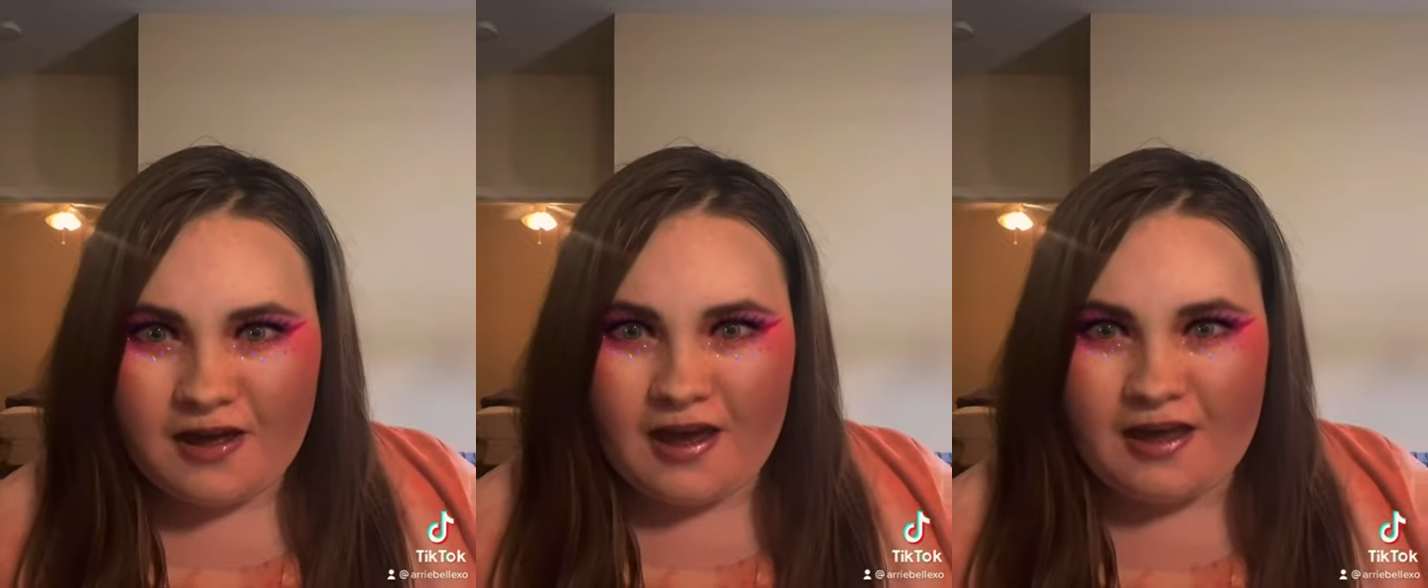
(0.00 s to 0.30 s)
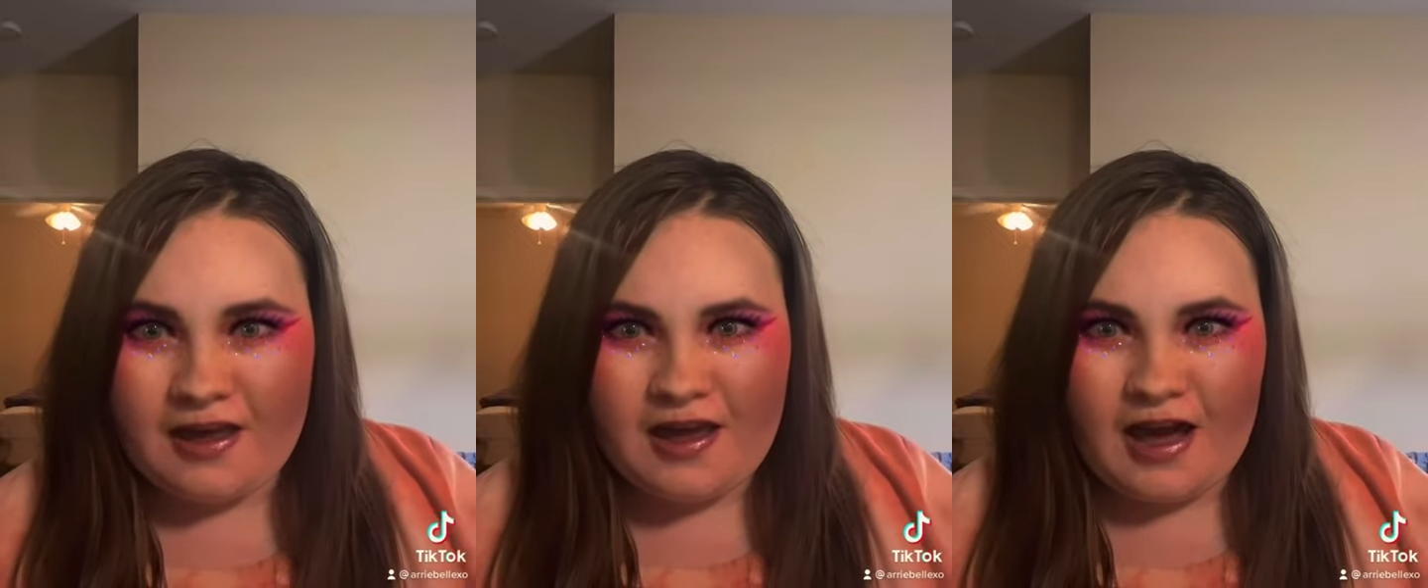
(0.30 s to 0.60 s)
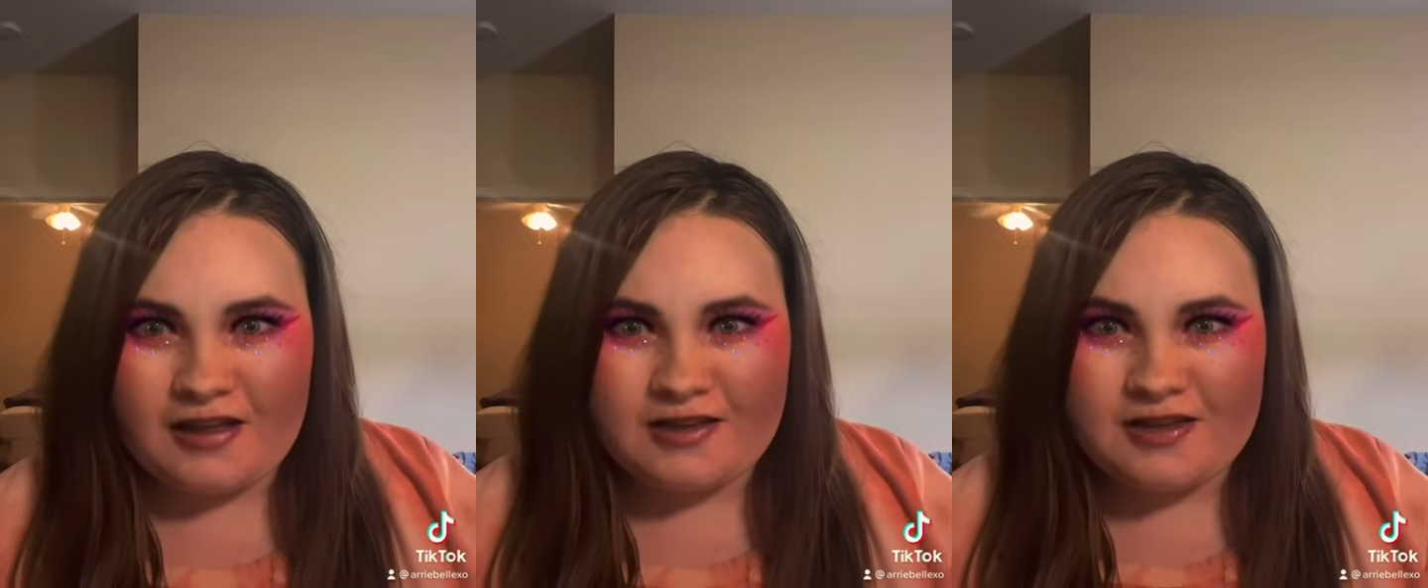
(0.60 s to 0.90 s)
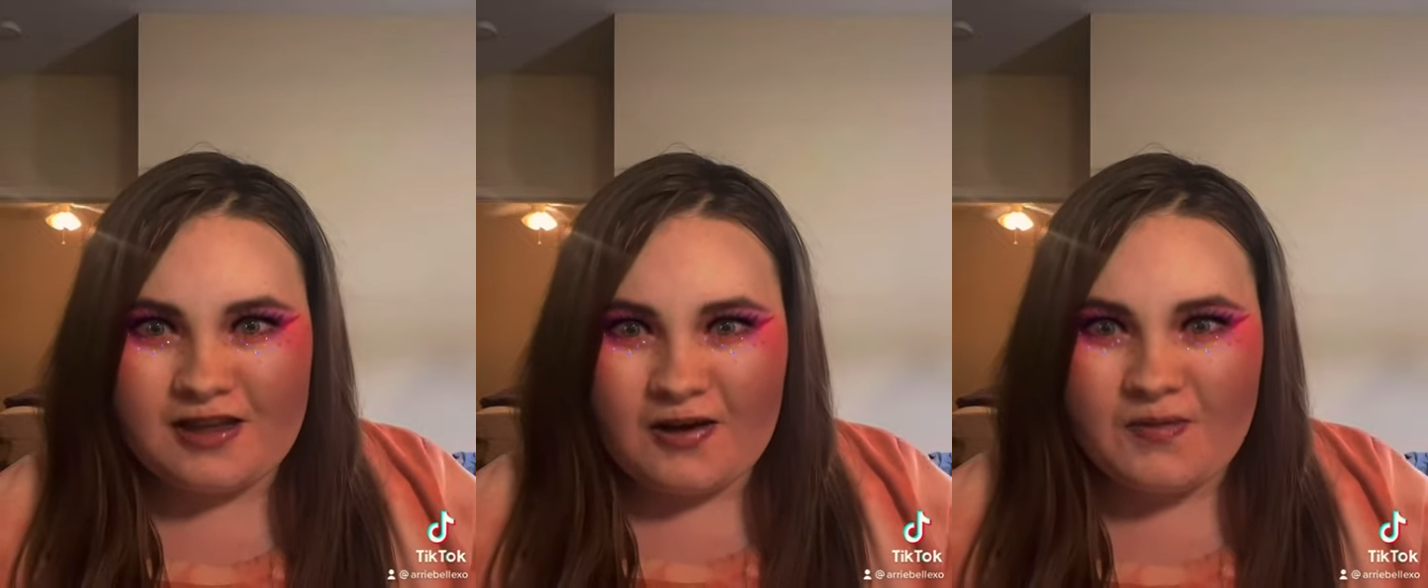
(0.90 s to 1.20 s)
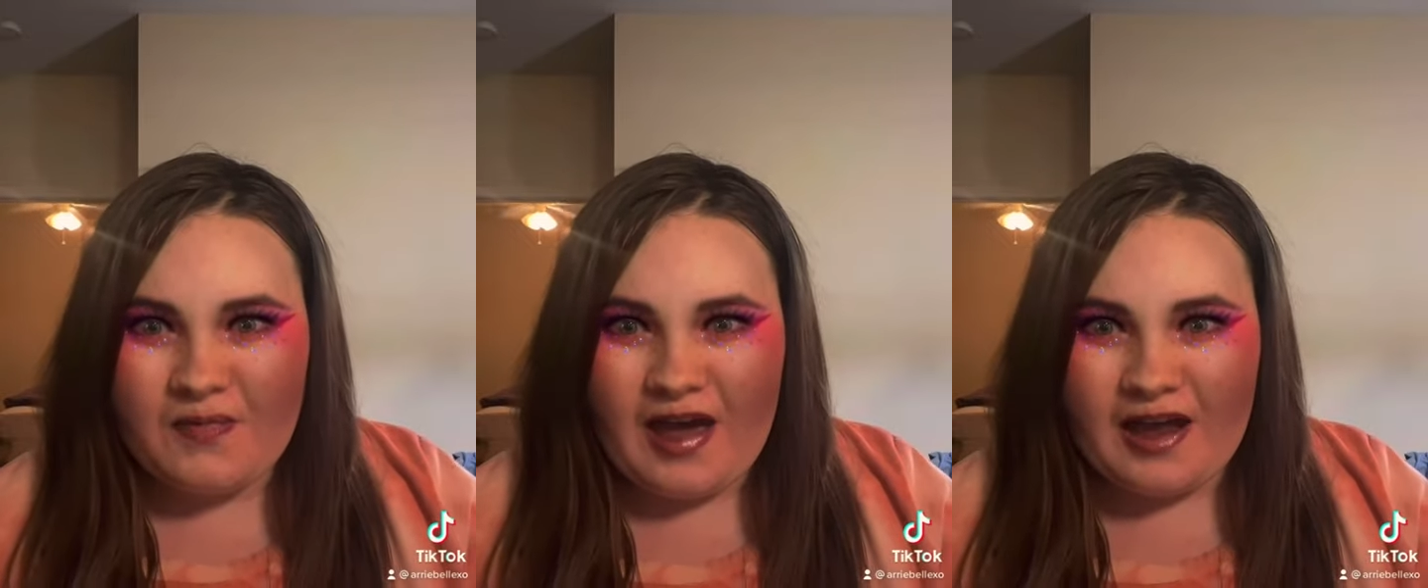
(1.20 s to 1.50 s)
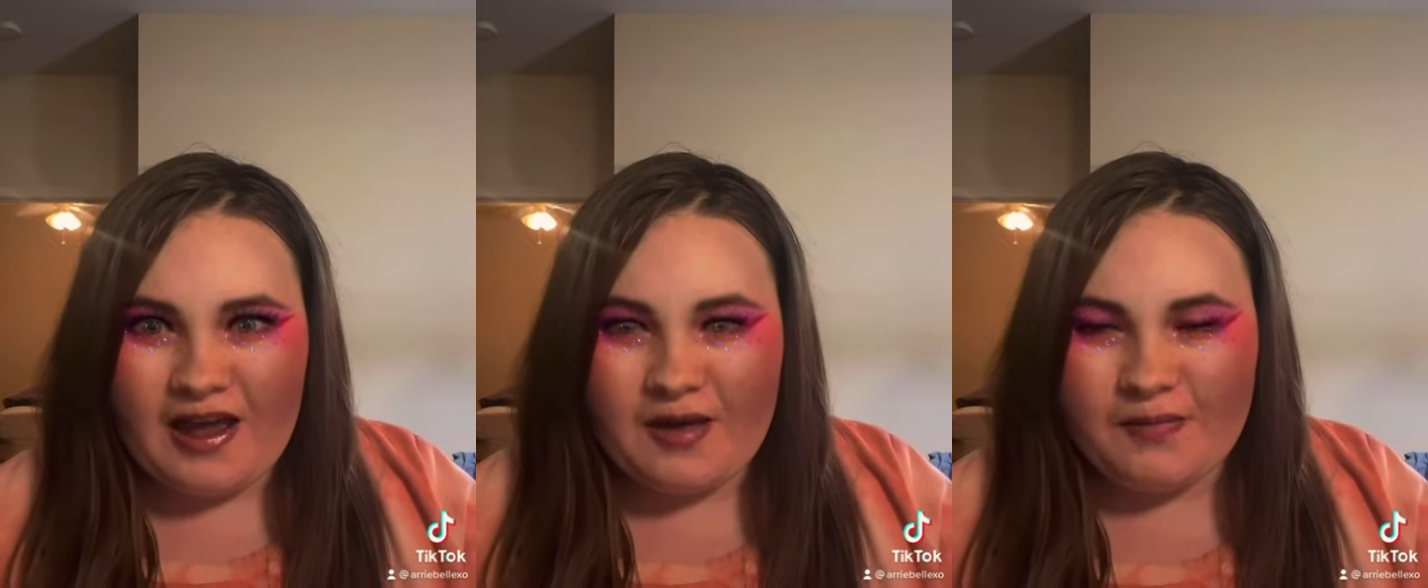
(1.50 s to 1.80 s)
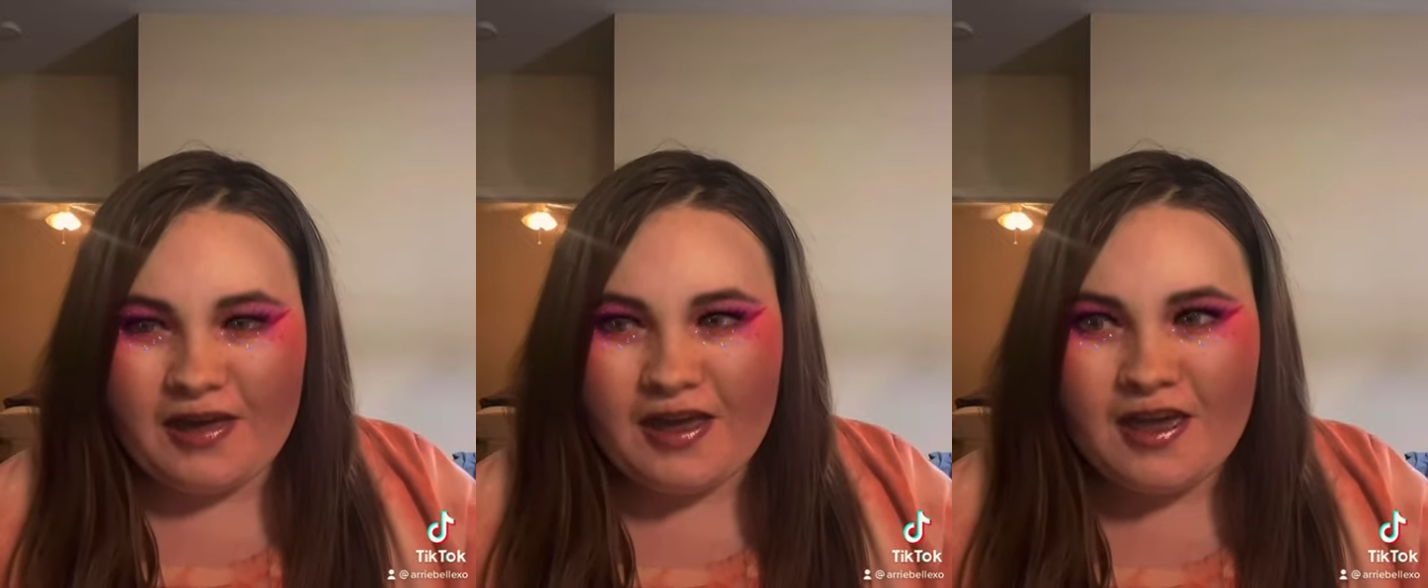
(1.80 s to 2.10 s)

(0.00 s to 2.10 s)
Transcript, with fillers: And he got so mad at me.